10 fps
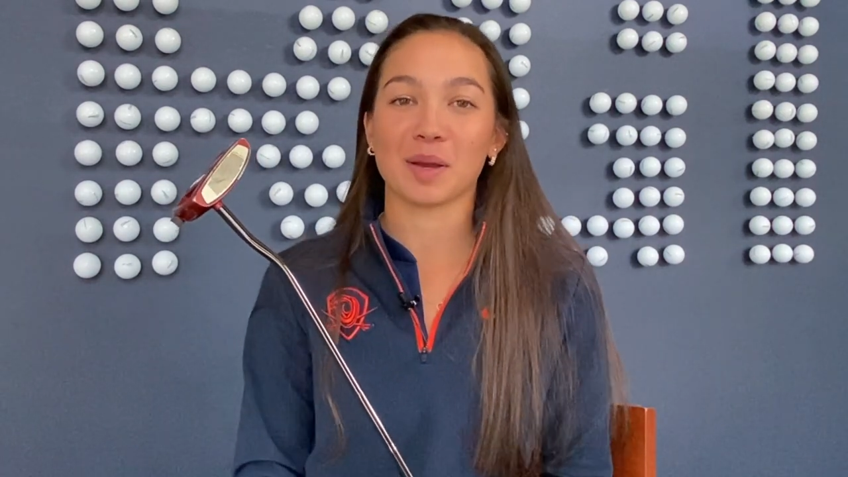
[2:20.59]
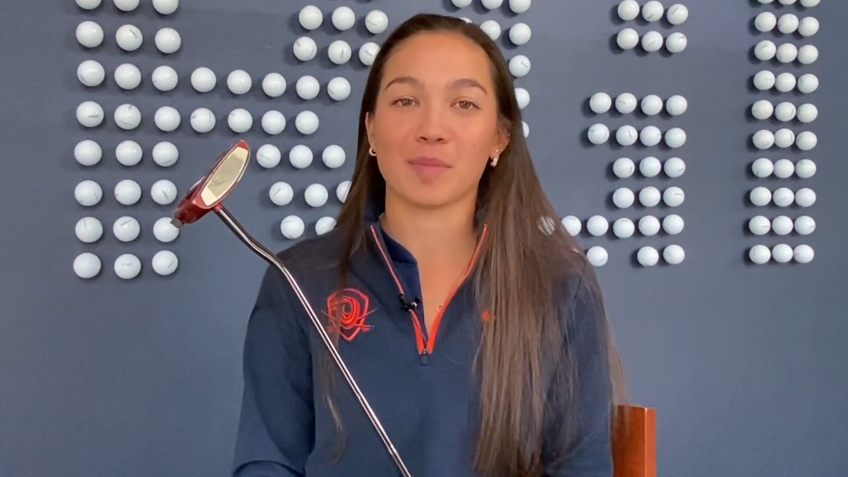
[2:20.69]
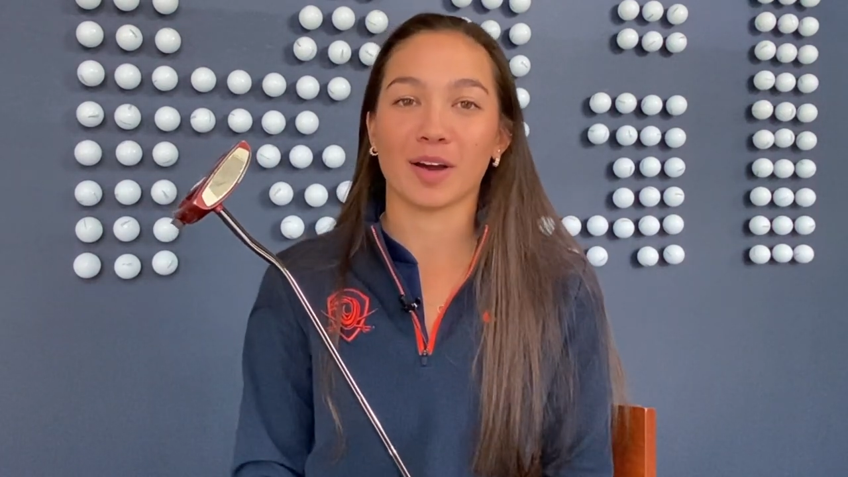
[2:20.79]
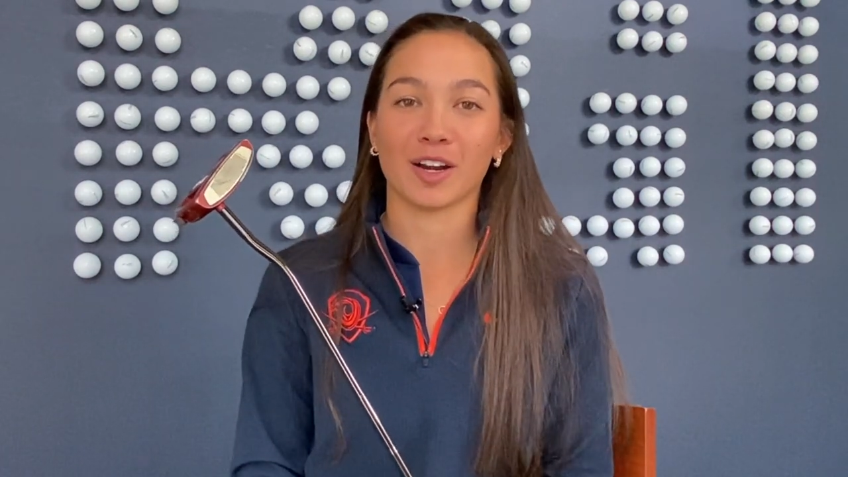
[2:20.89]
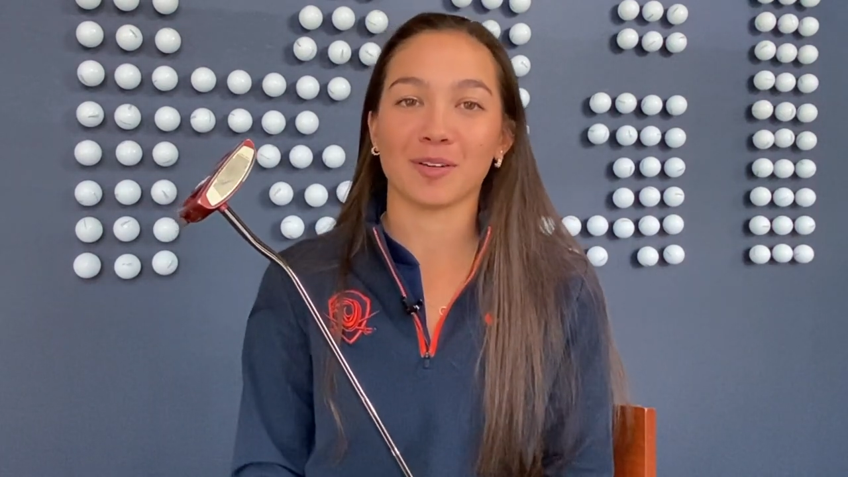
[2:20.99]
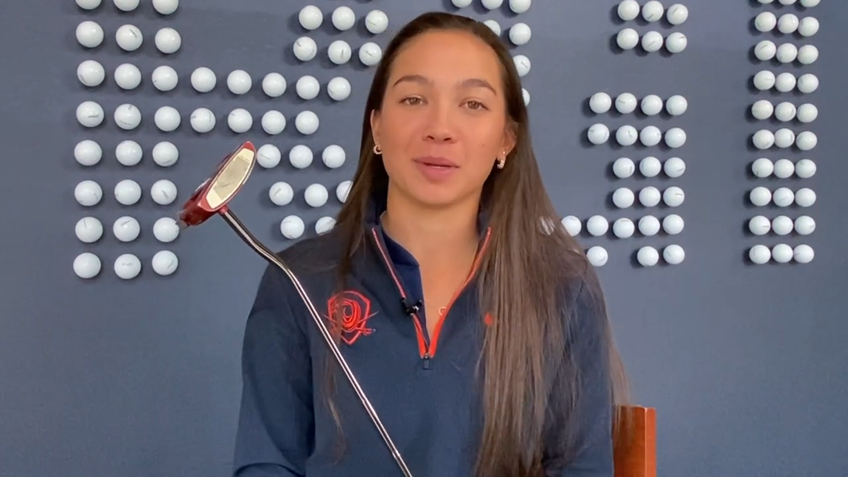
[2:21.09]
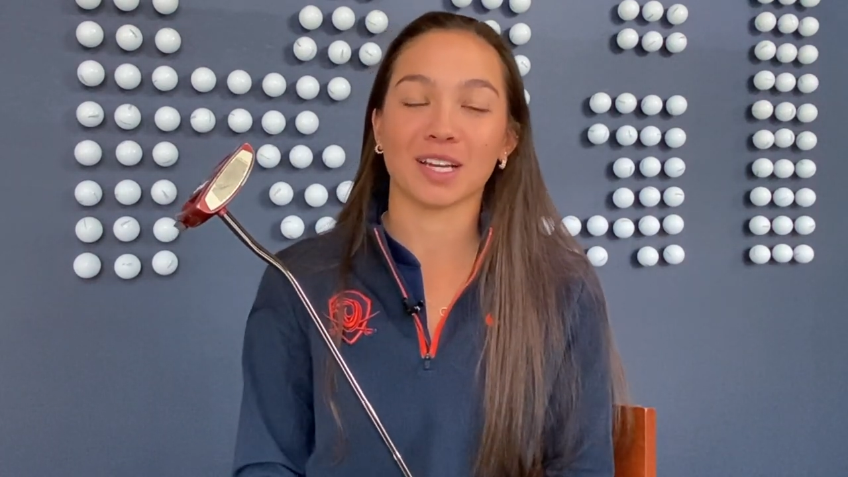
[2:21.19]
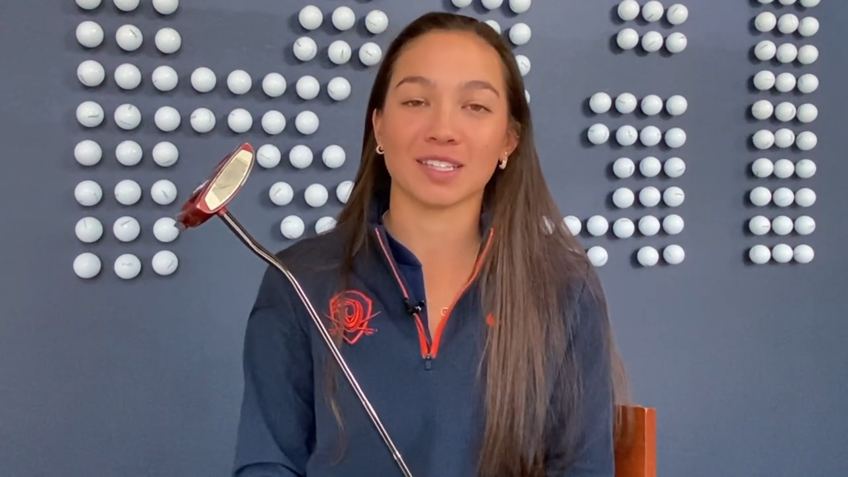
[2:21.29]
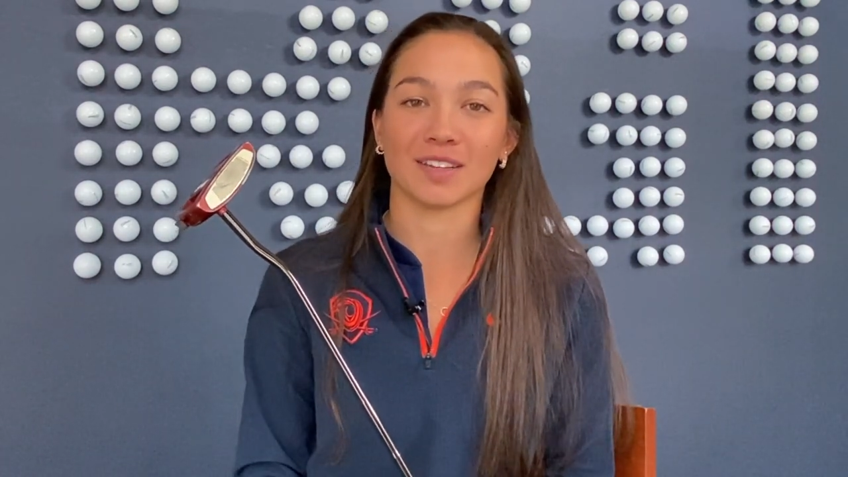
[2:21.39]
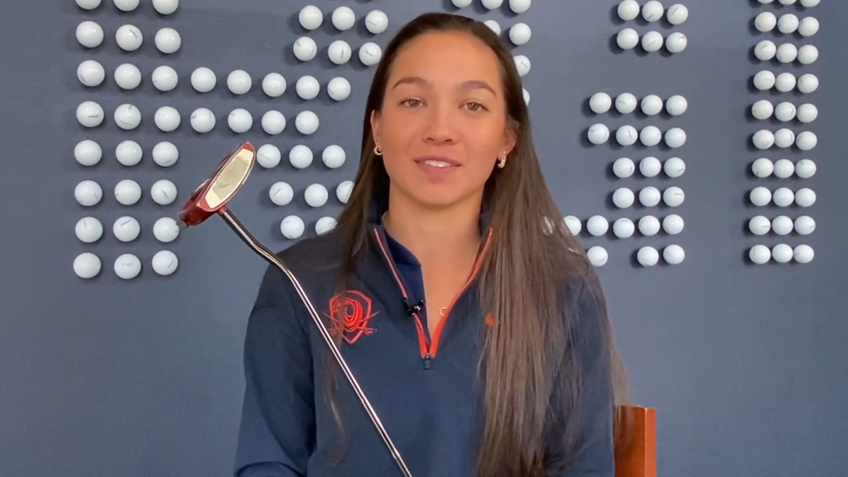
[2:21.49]
putter
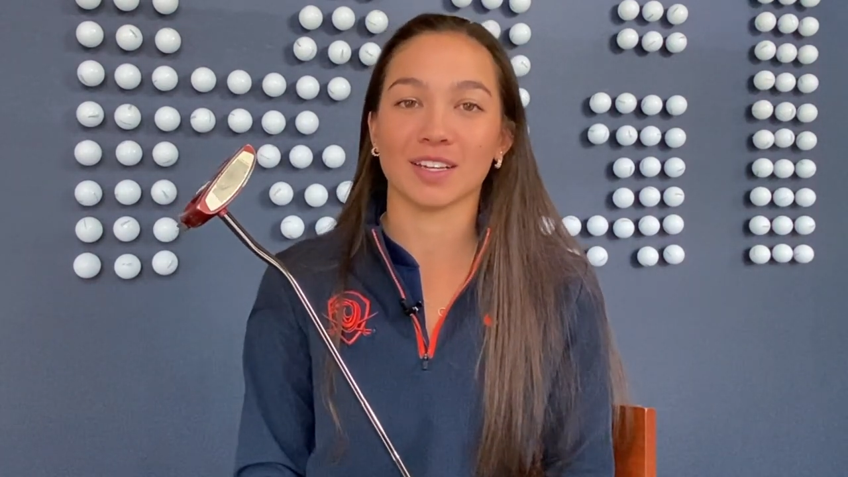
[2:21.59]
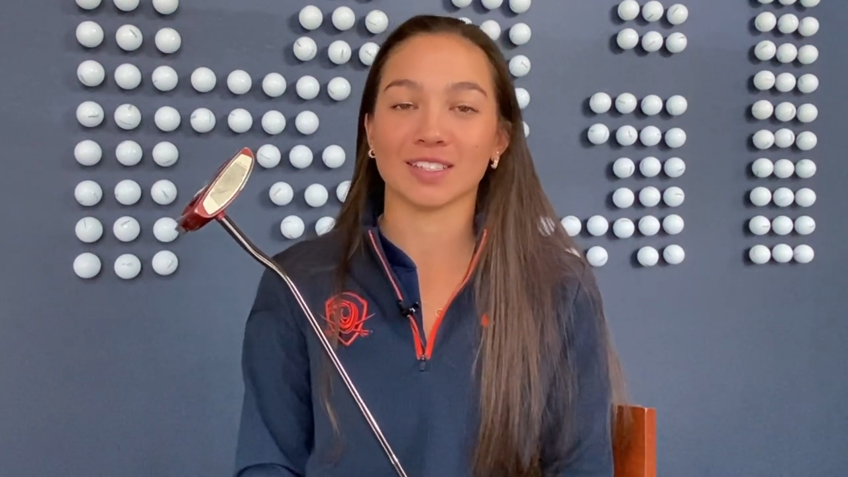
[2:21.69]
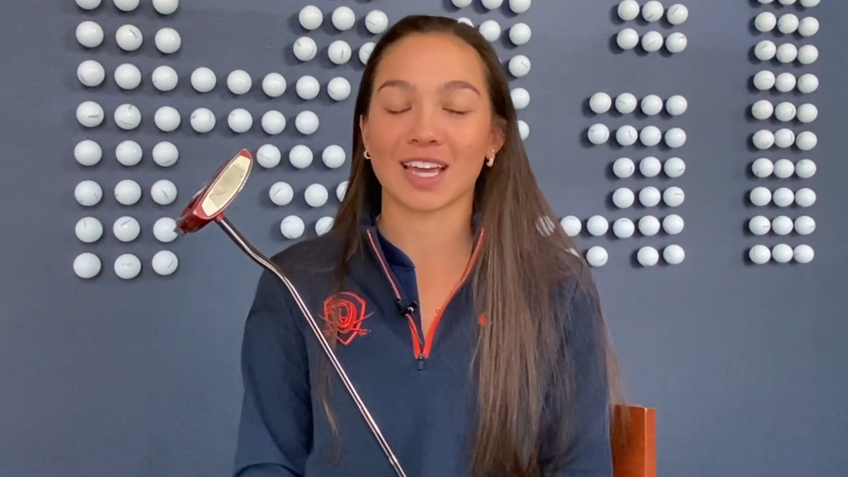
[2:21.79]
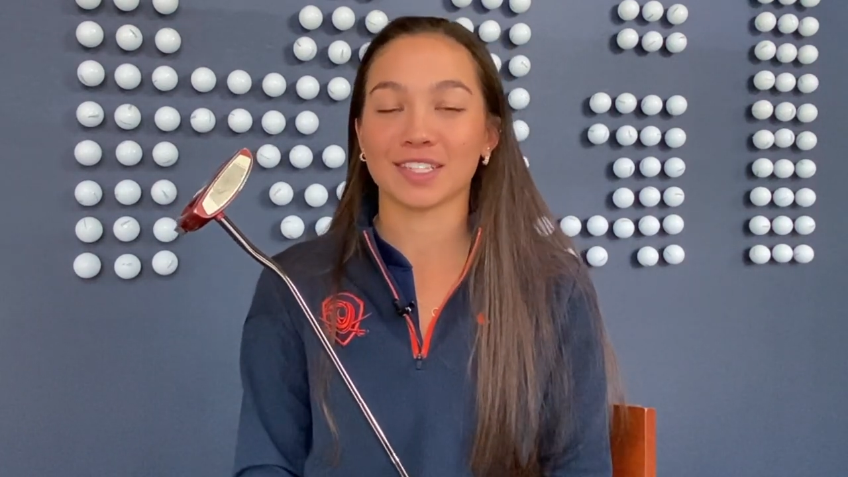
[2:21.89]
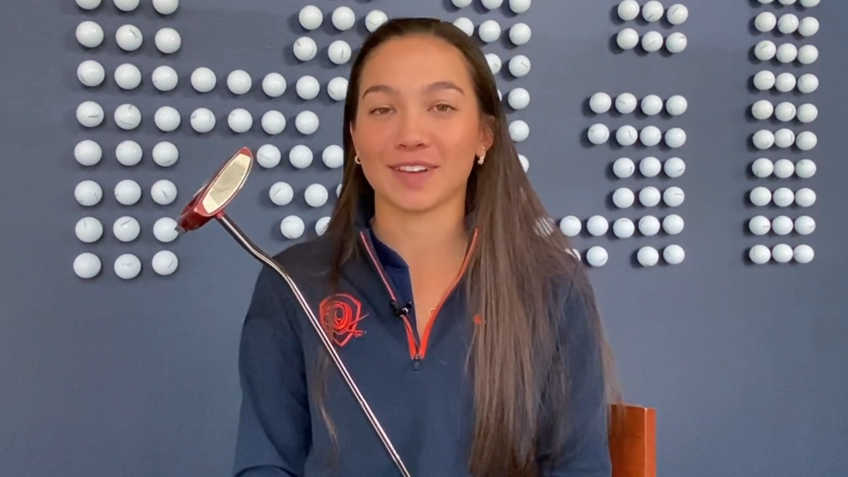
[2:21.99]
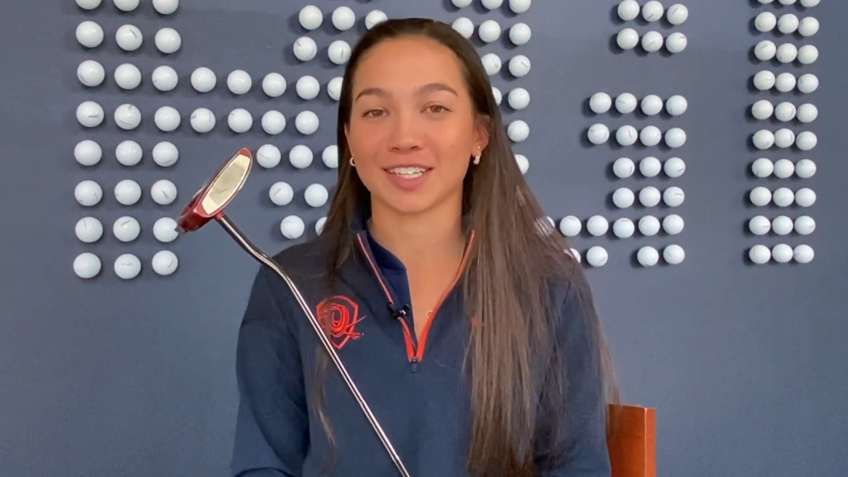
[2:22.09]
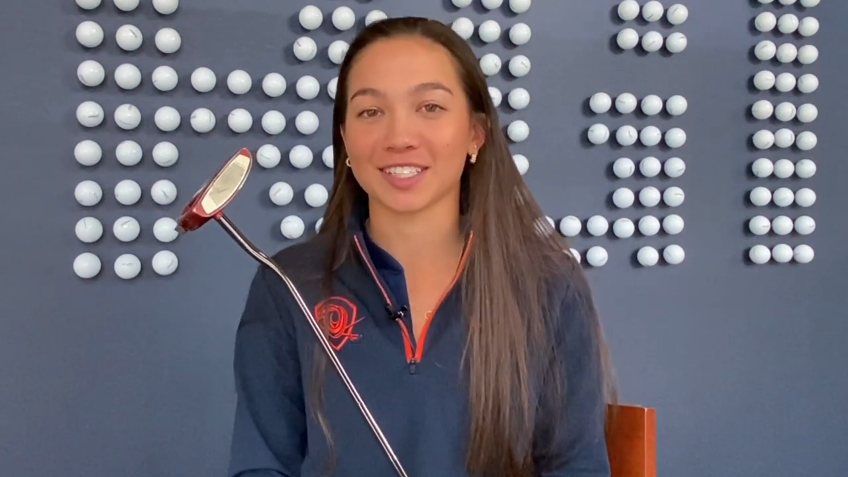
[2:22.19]
because of the satisfaction